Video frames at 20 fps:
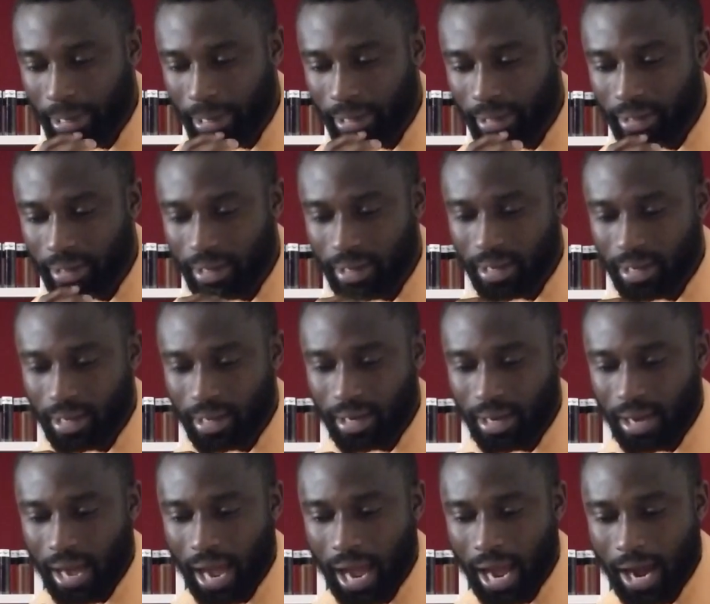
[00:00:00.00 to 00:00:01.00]
but
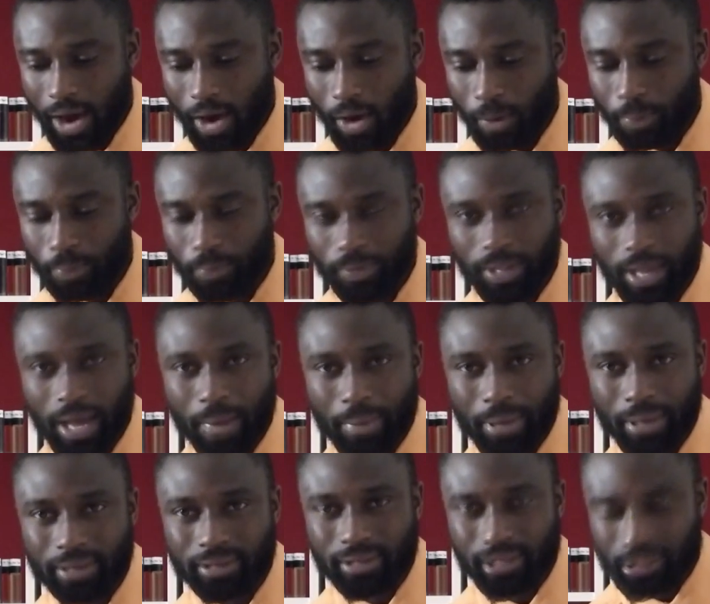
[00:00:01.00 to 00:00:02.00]
I hope
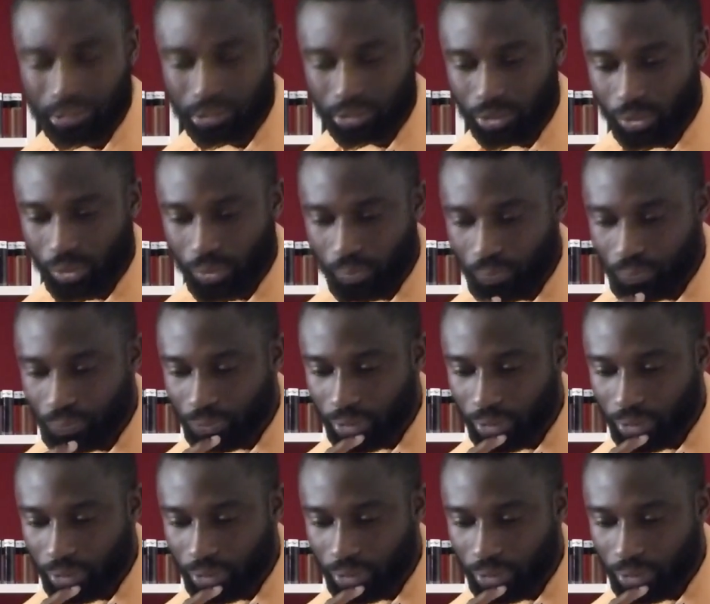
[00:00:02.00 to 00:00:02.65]
that makes sense to you.